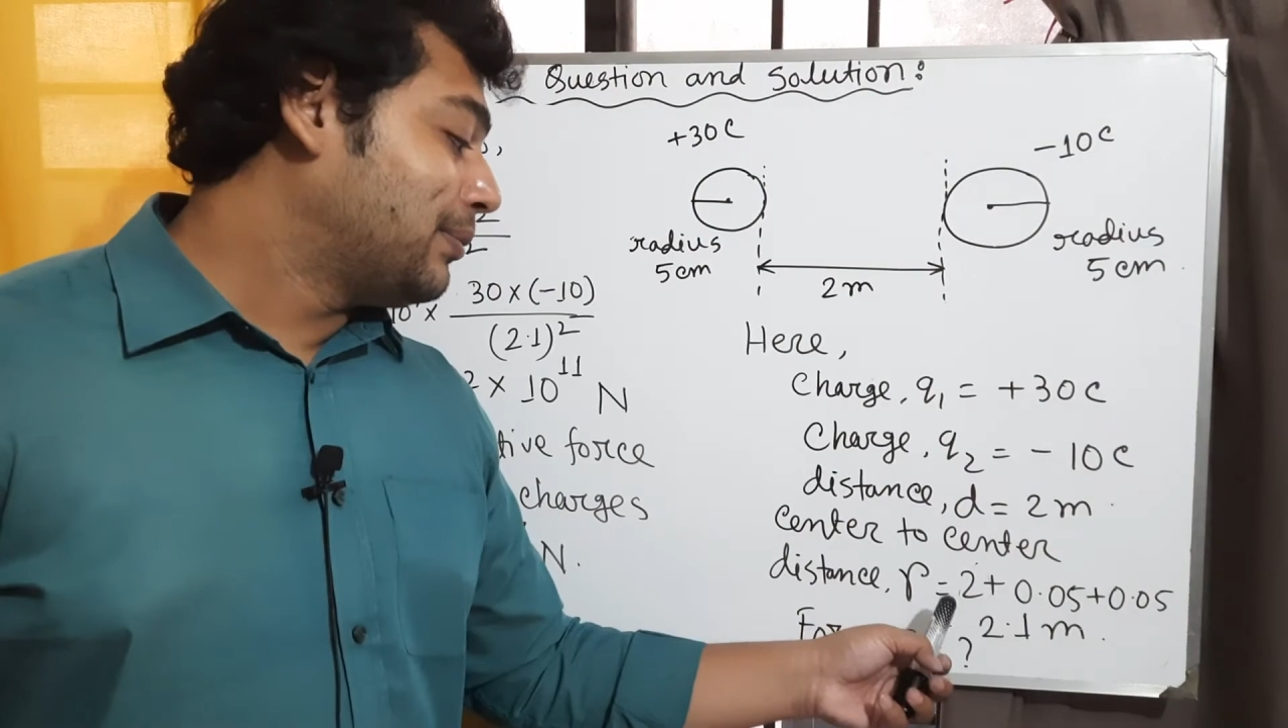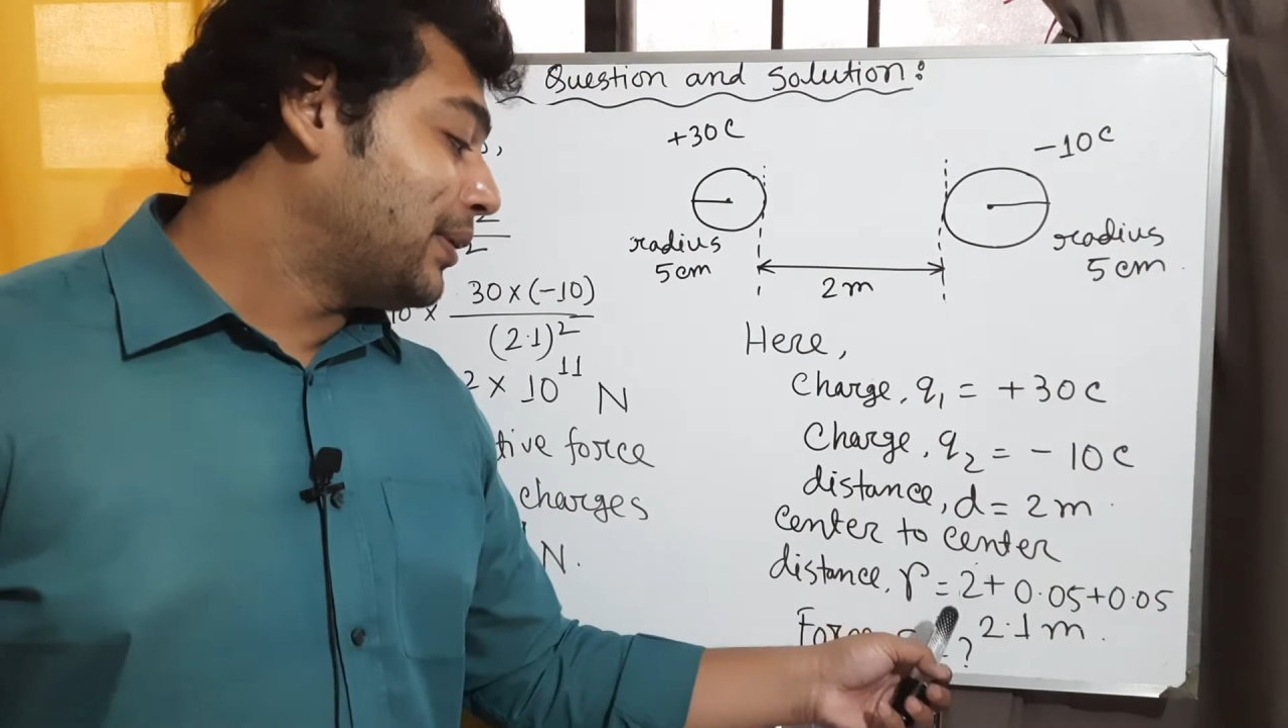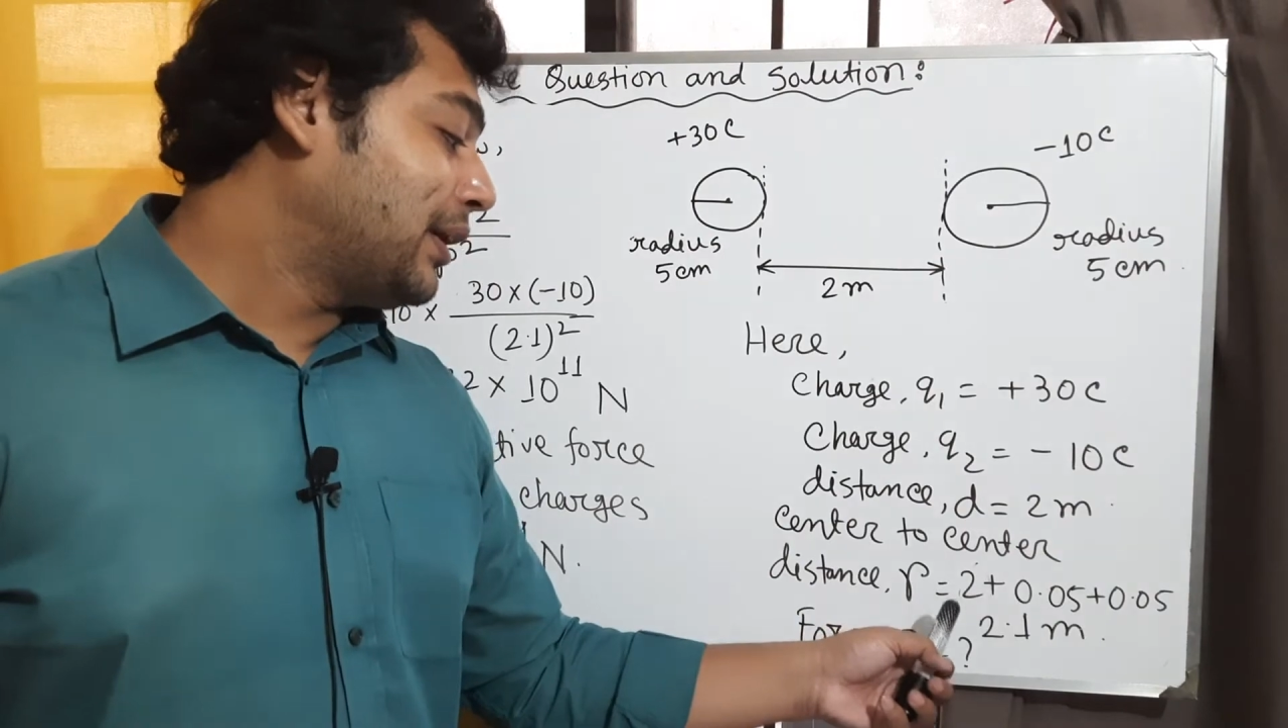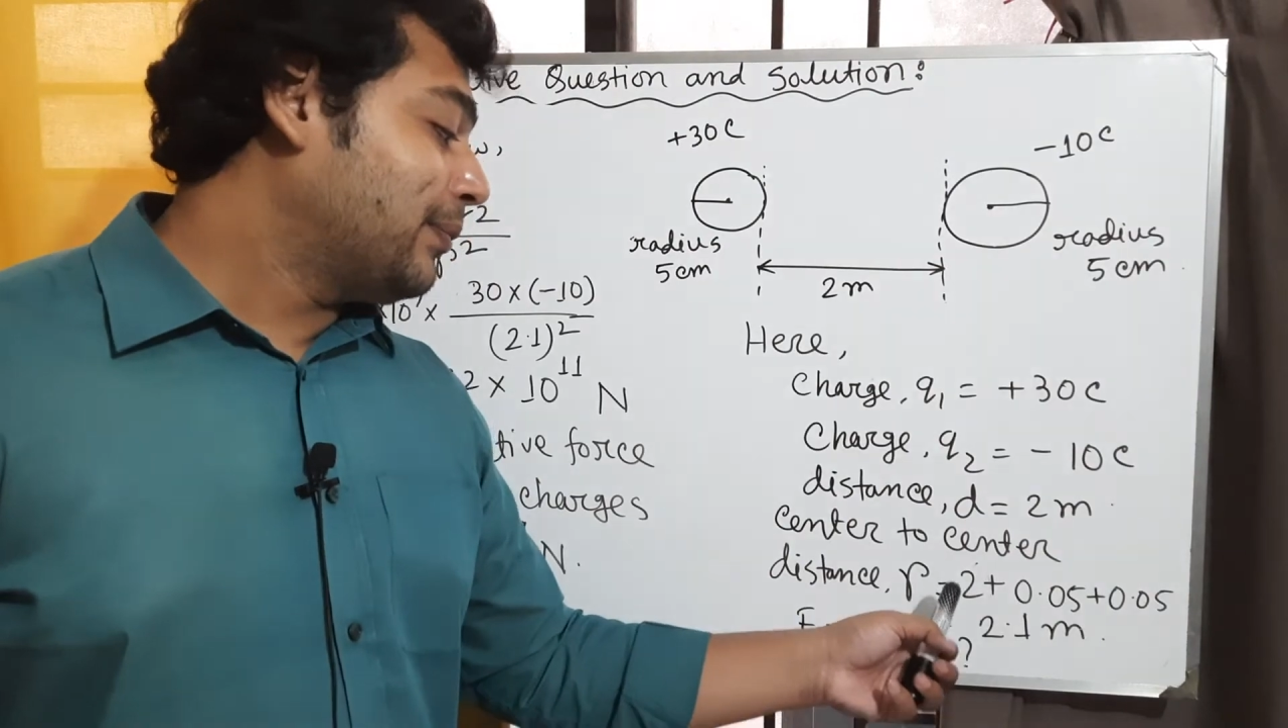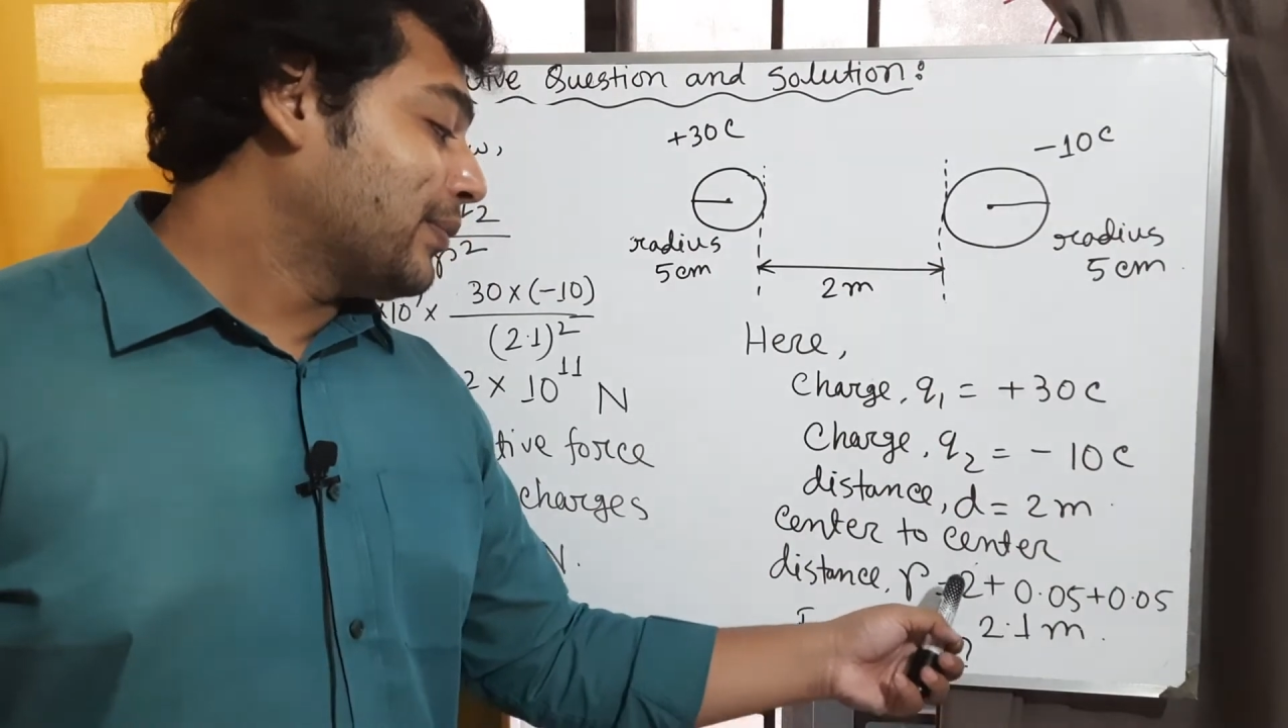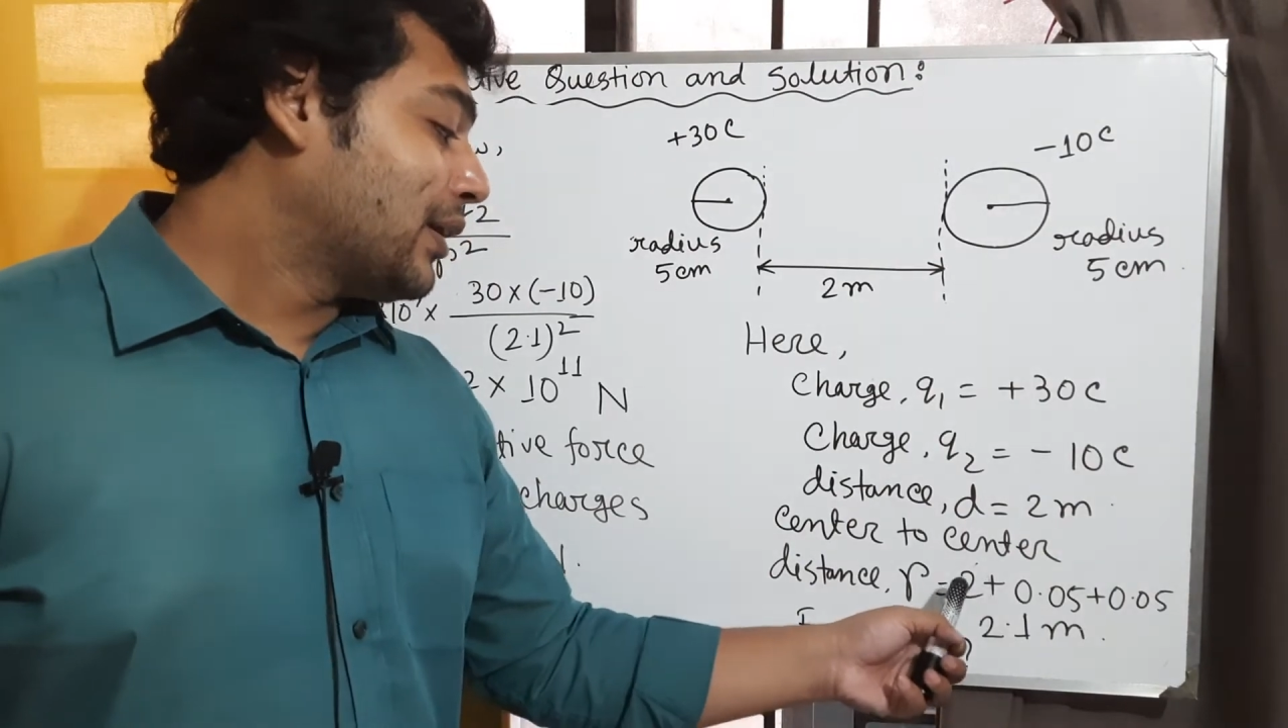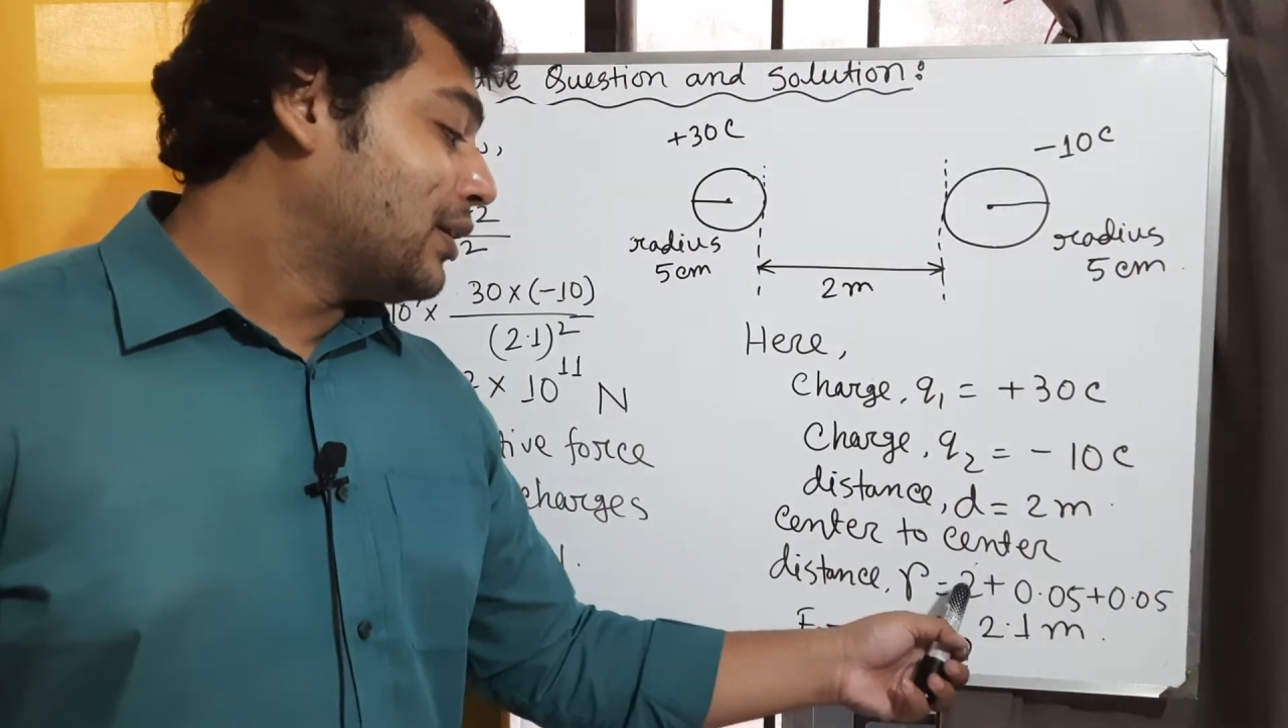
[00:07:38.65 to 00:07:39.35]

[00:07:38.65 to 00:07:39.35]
be